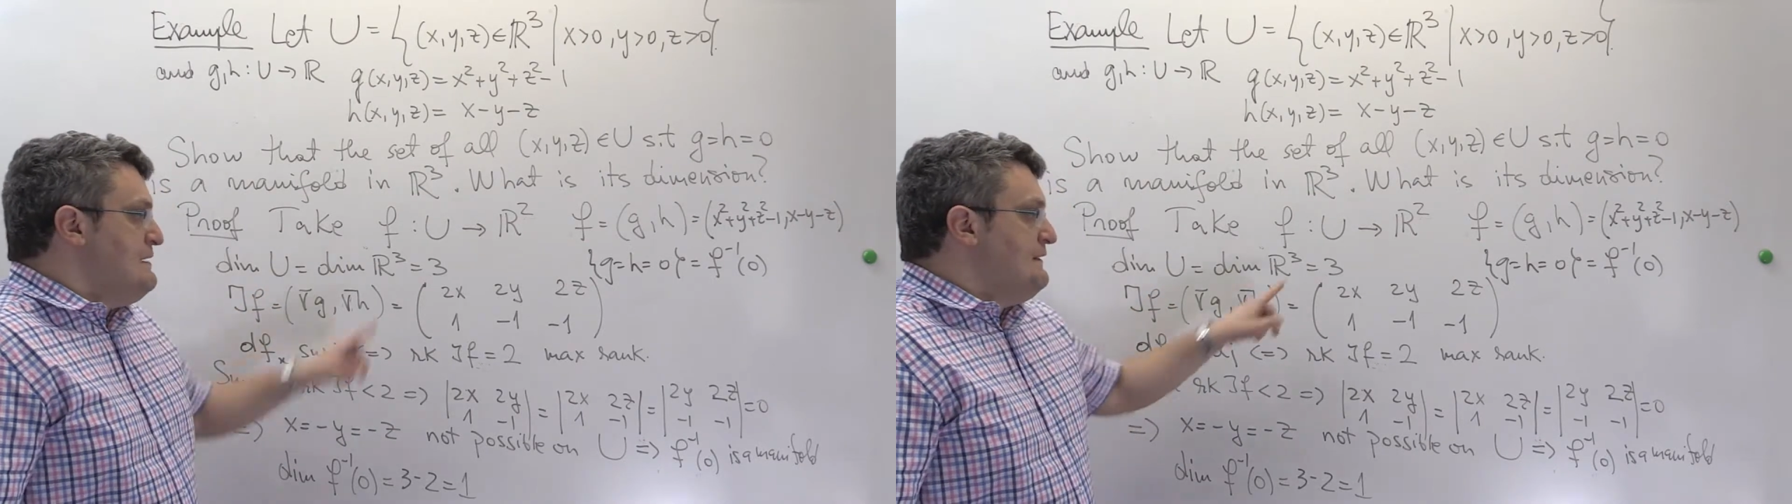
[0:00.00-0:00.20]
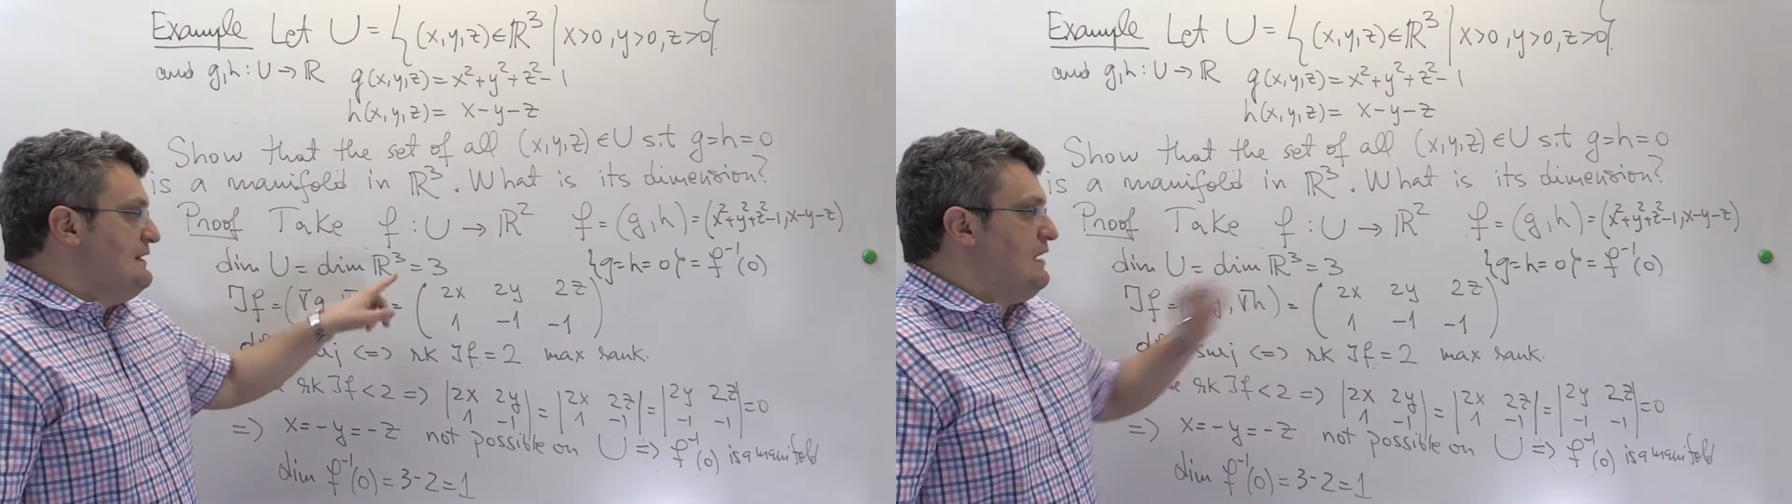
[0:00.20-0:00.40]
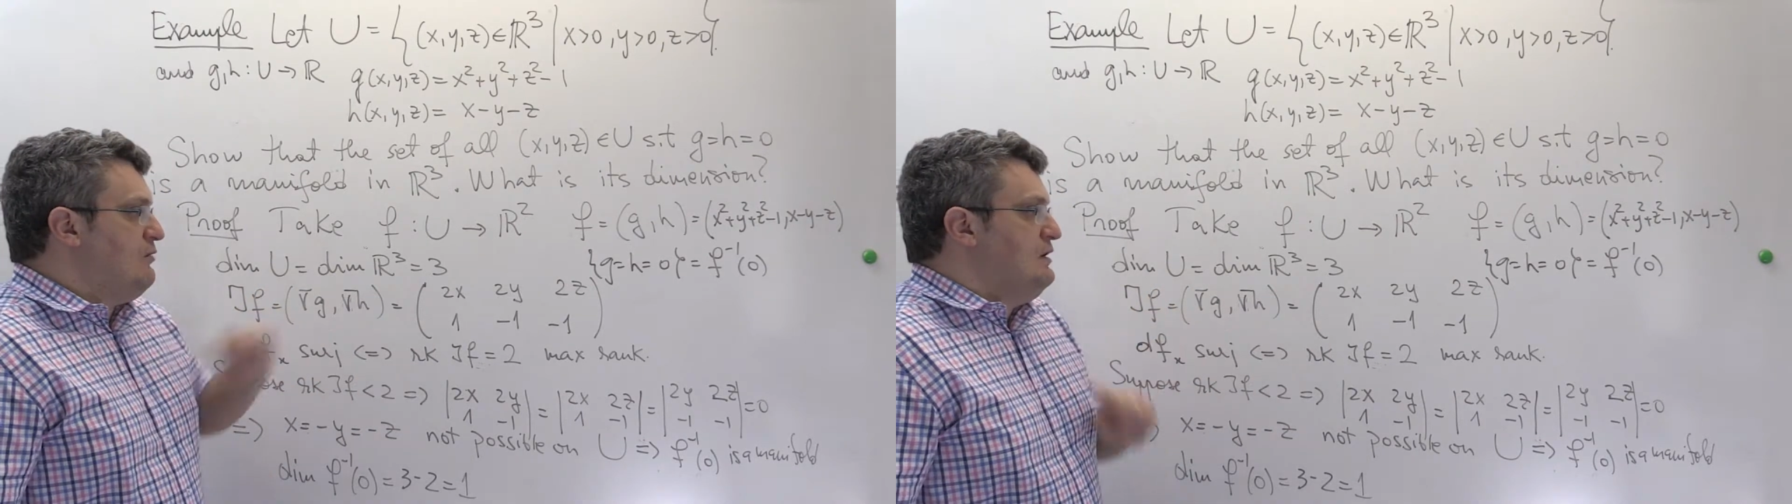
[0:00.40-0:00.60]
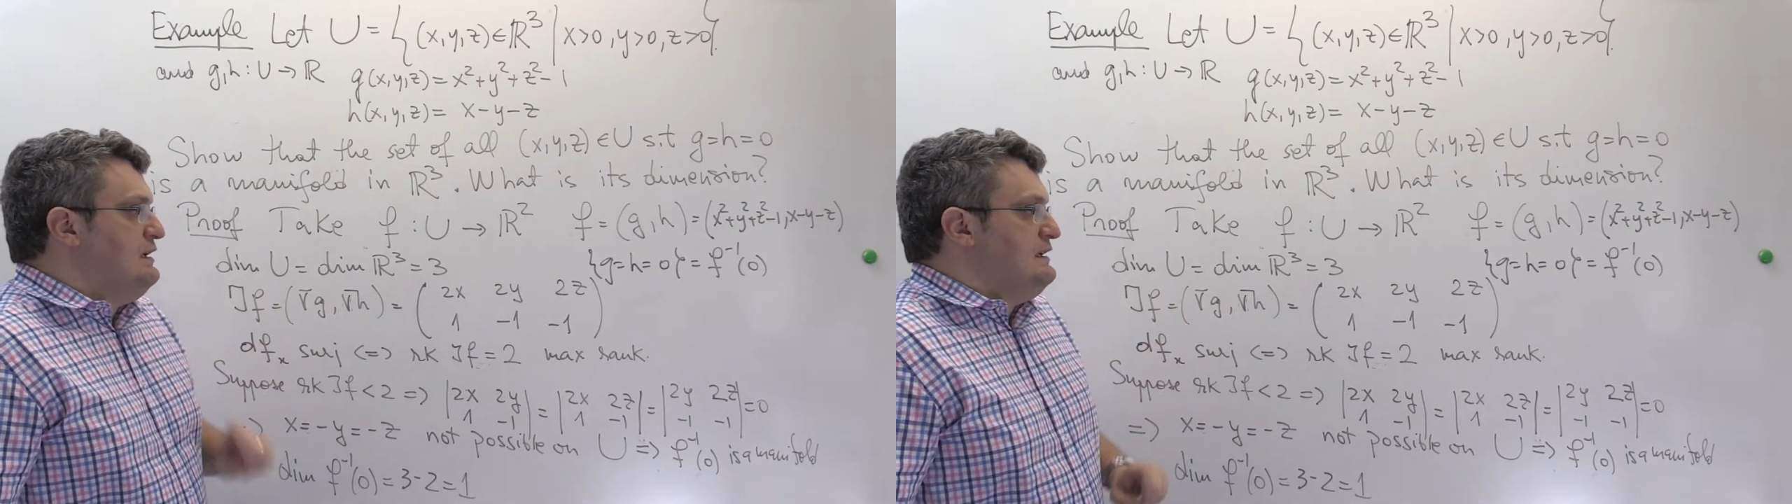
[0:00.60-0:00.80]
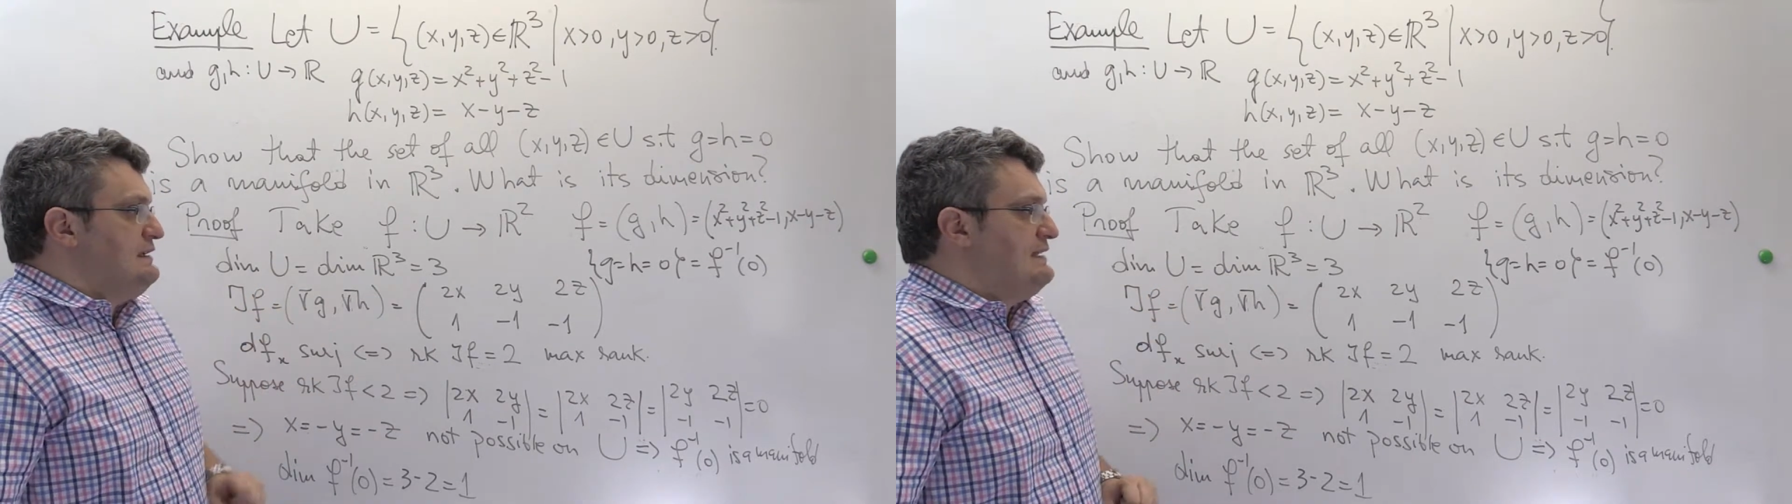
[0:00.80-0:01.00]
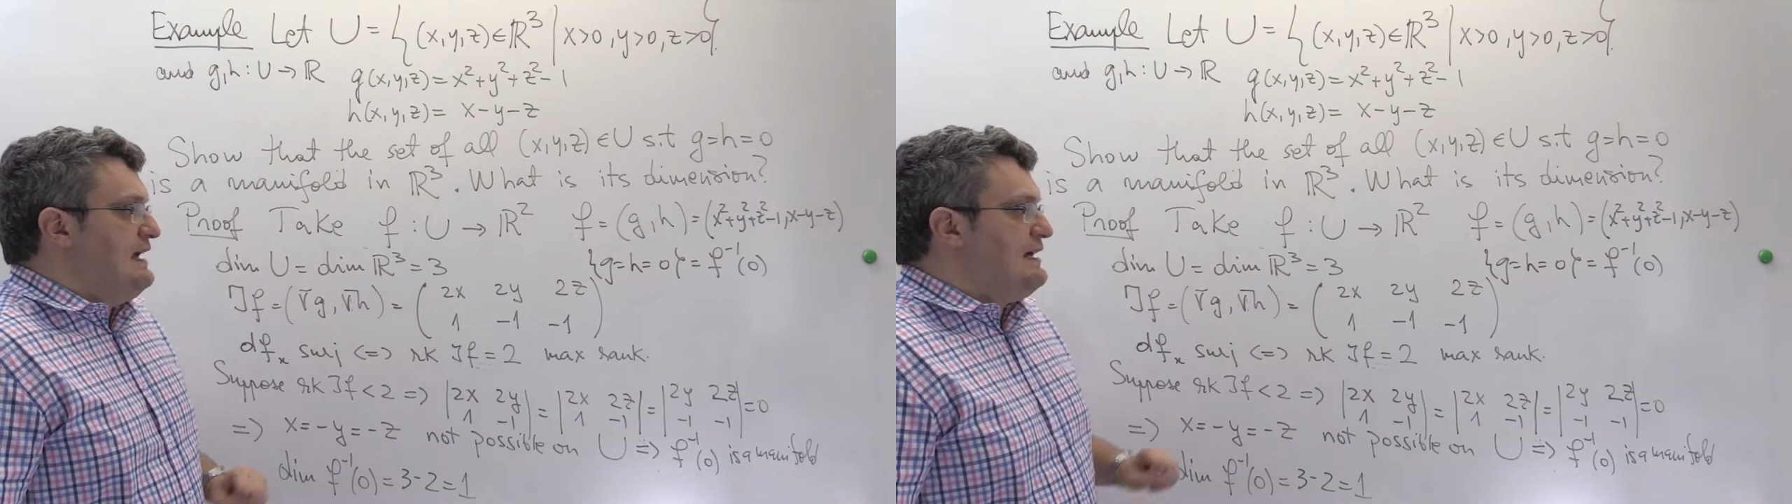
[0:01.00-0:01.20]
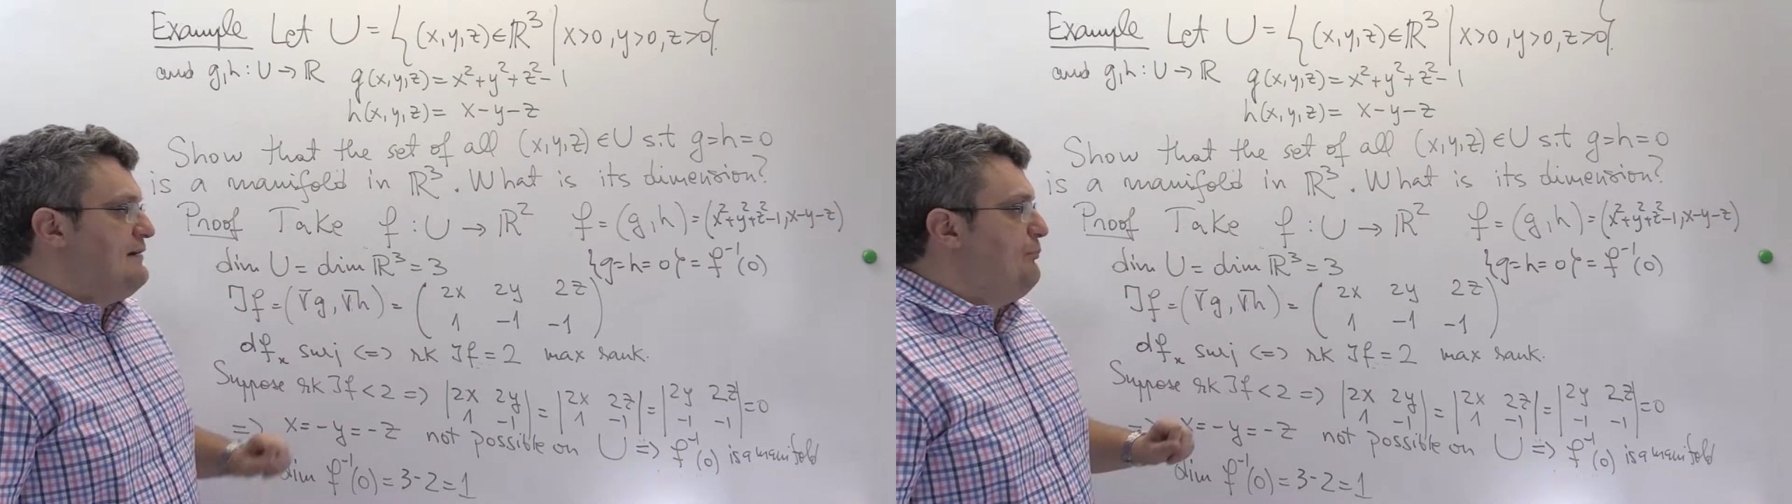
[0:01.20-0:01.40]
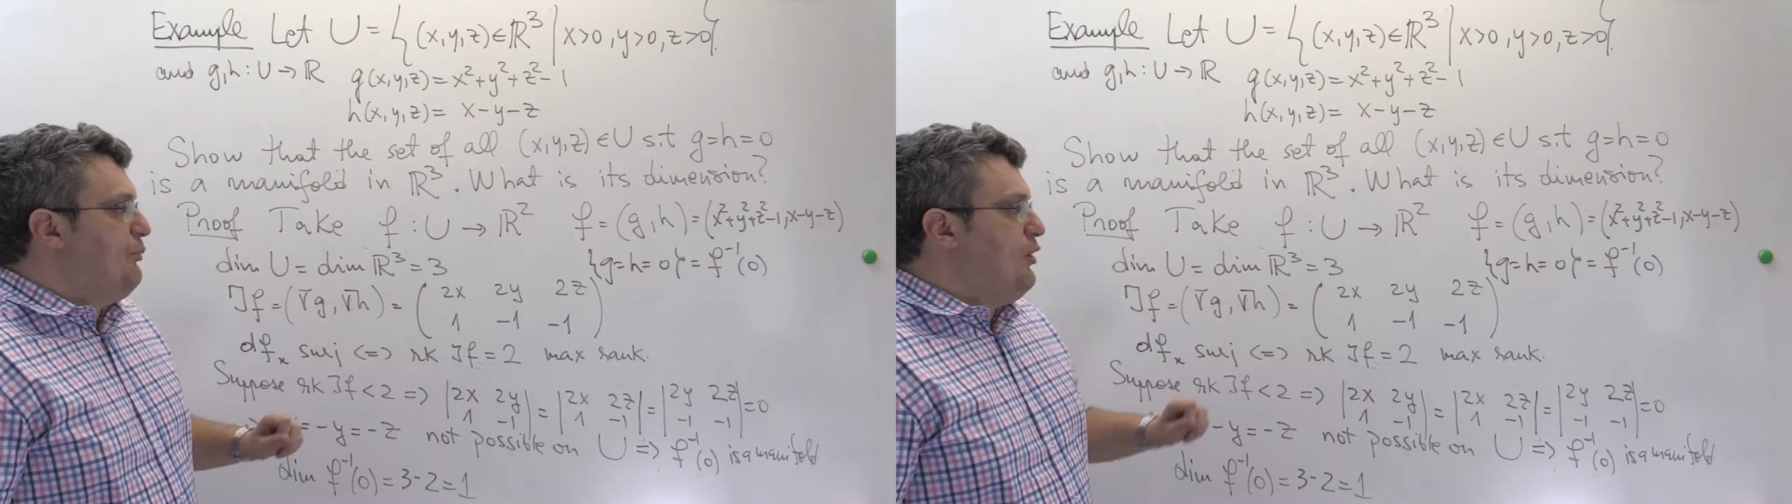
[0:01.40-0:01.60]
Now take a
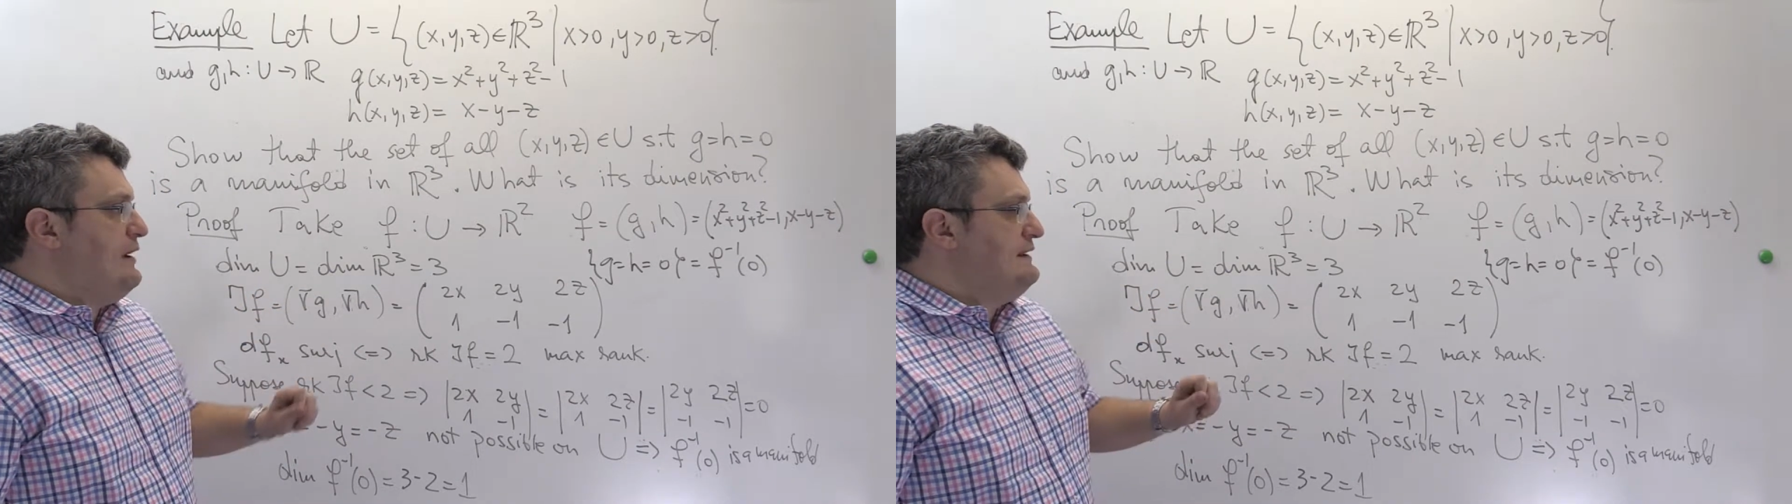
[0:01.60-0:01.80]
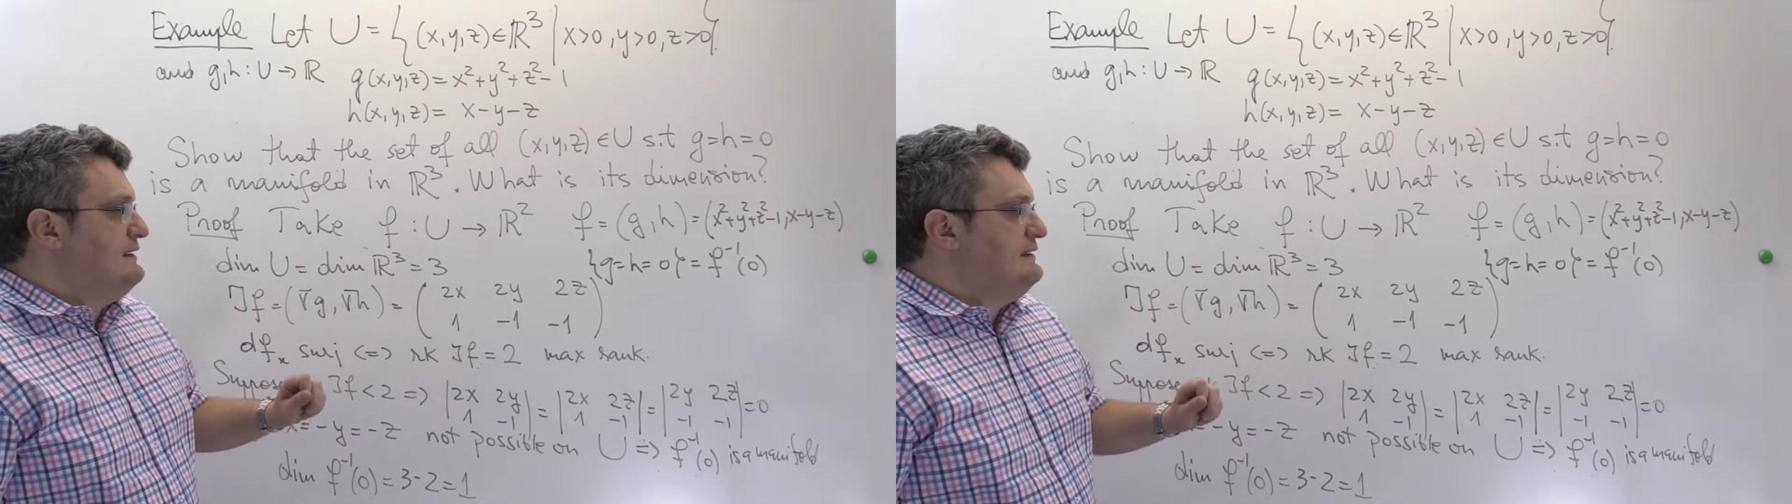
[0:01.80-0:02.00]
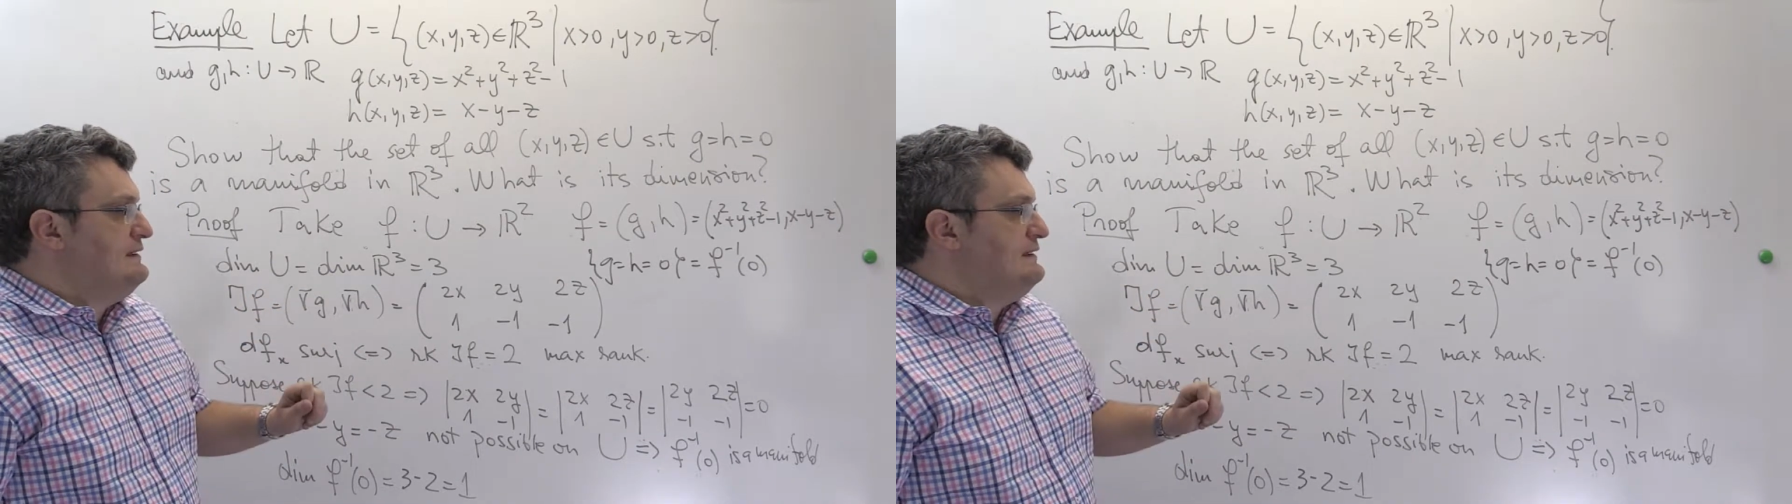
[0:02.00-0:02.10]
point